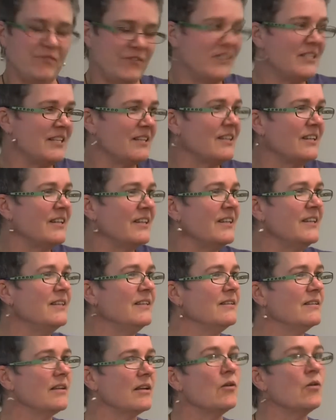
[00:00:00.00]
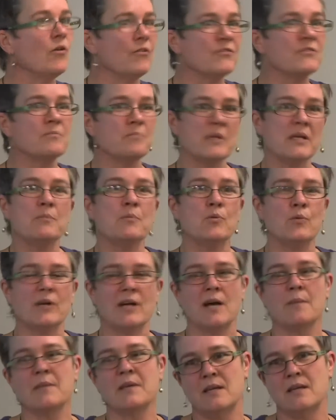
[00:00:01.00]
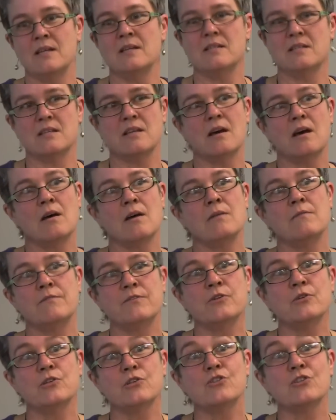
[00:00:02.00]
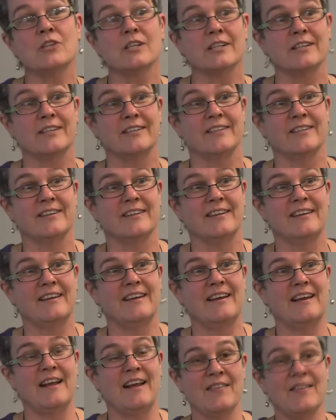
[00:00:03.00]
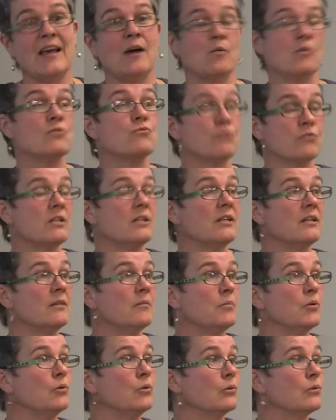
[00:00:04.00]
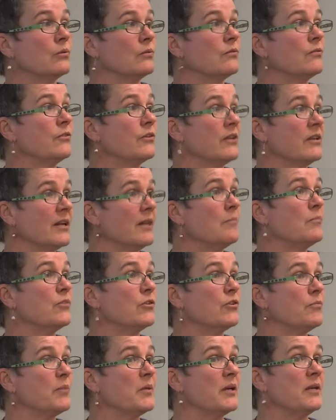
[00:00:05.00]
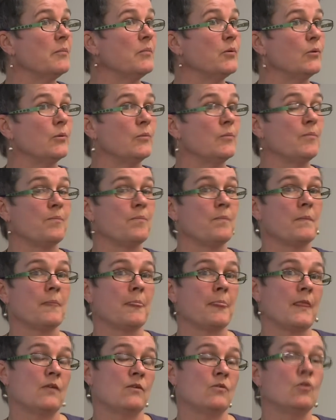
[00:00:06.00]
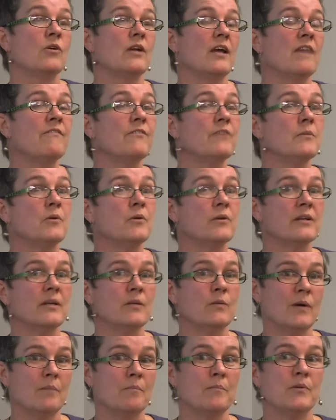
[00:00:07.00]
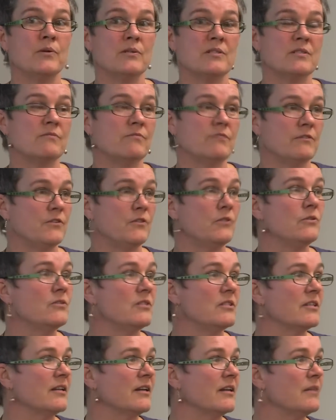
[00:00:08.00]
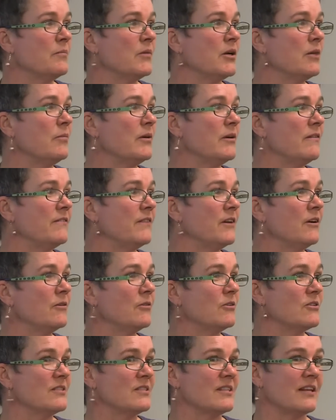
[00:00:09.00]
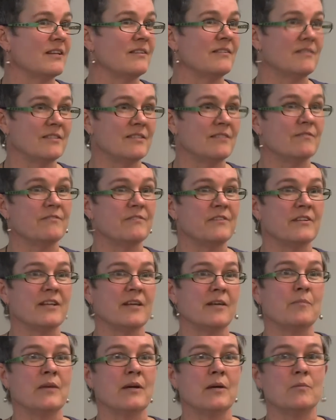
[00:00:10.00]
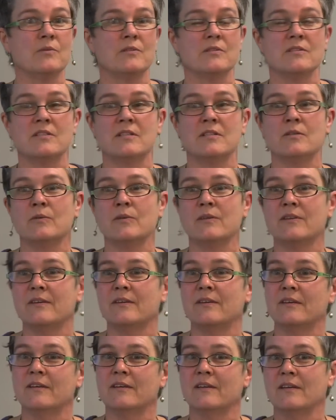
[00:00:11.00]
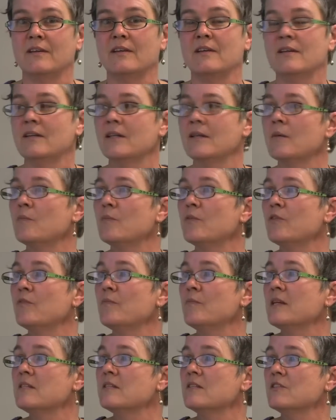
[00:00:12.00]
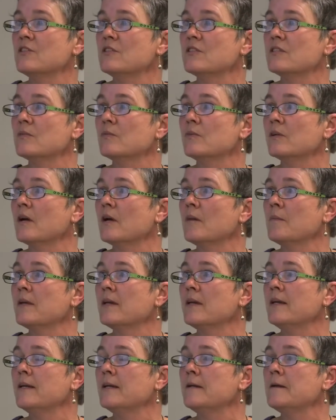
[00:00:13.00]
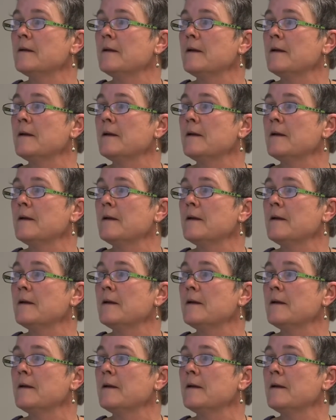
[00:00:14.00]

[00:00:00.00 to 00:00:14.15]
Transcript: physically. Often people were coming into the home virtually. And that was really important for a number of people. Not everybody. One person refused to get a mobile phone because they didn't feel they'd be able to deal with the number of messages that were coming